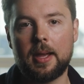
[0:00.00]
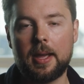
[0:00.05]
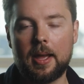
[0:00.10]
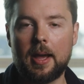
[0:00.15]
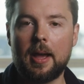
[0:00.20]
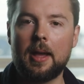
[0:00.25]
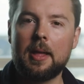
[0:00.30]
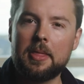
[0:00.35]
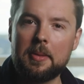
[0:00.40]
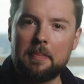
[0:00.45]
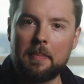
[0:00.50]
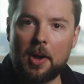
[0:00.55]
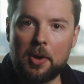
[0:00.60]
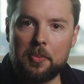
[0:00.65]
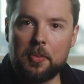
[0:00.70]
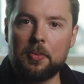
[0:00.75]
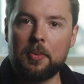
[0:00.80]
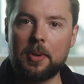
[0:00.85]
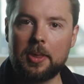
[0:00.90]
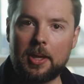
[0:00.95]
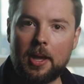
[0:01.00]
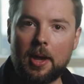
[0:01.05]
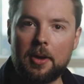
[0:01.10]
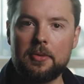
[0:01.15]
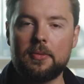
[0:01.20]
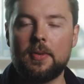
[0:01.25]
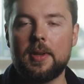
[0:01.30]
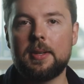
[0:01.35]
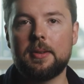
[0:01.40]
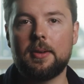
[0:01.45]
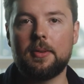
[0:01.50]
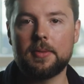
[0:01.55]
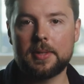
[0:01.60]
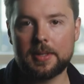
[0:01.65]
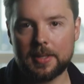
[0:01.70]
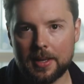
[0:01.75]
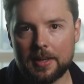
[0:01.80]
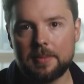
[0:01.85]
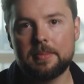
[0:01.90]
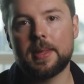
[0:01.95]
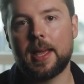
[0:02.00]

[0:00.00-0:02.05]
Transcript: At the moment with COVID, obviously,